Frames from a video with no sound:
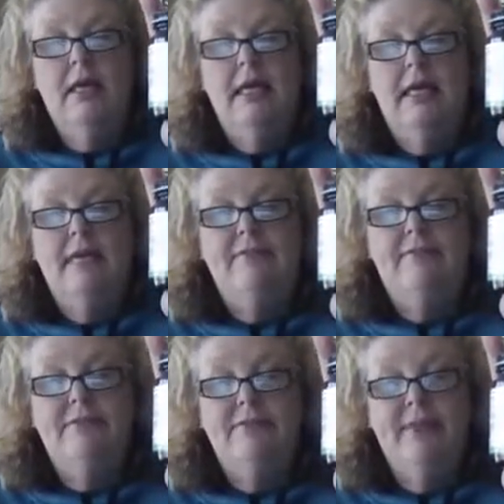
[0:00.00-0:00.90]

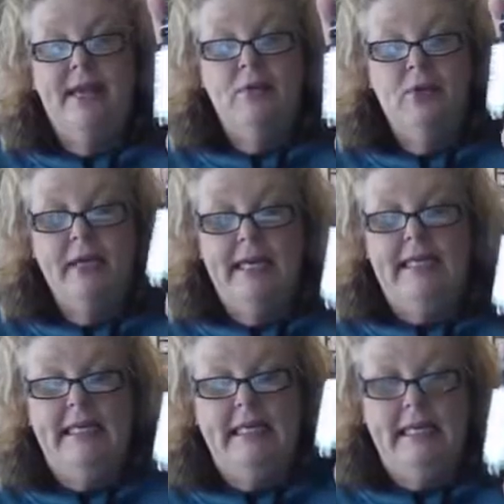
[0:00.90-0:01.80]
If they were
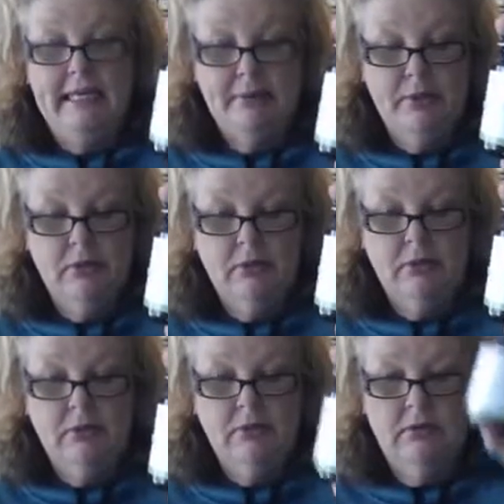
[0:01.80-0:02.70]
eating
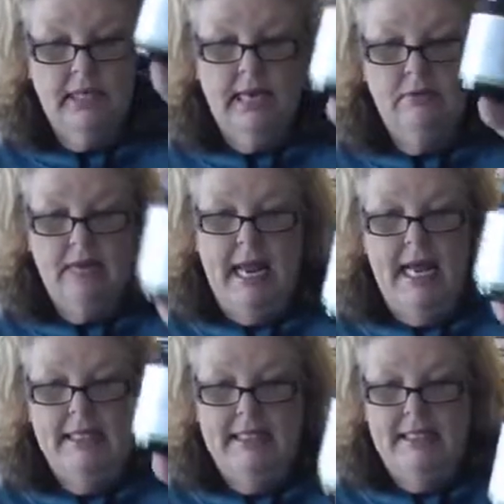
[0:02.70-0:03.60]
kibble, then I would
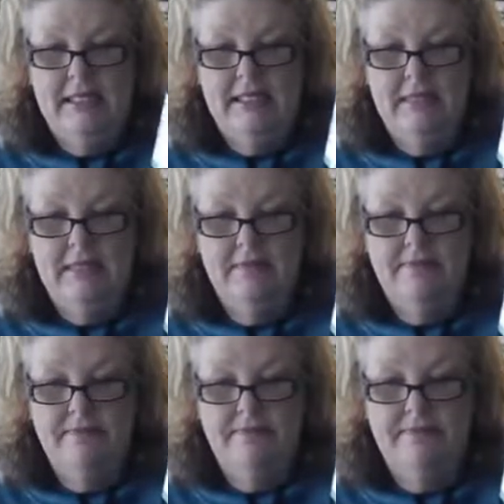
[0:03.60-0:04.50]
add this,
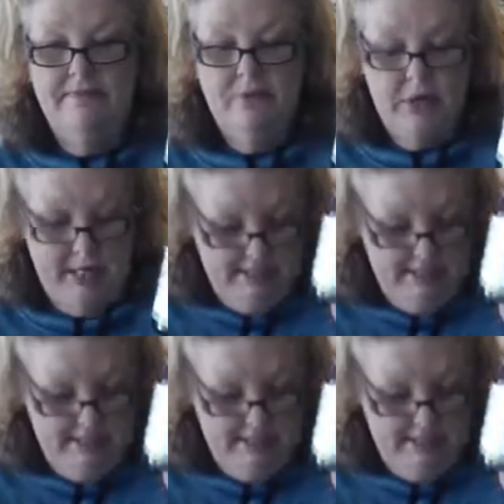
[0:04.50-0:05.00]
right?